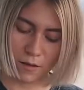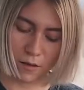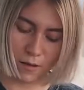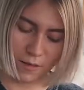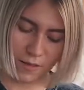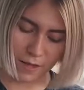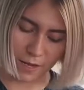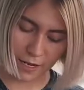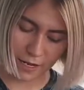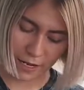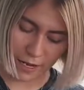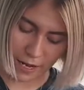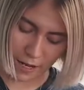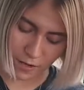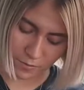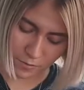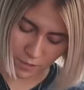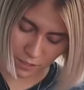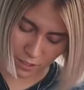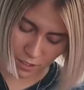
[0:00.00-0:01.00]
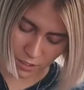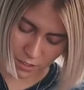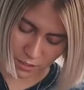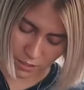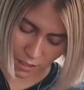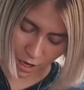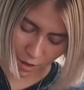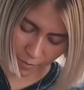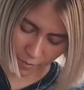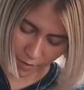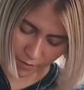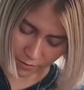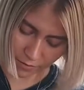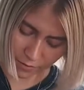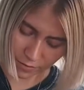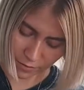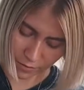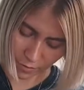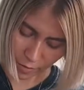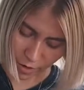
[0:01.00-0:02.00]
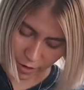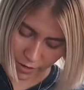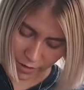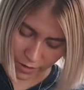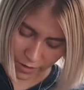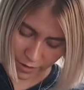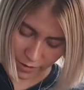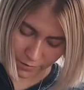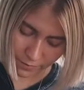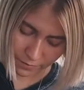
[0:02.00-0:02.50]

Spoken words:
And then again, I'm just gonna top off with some water.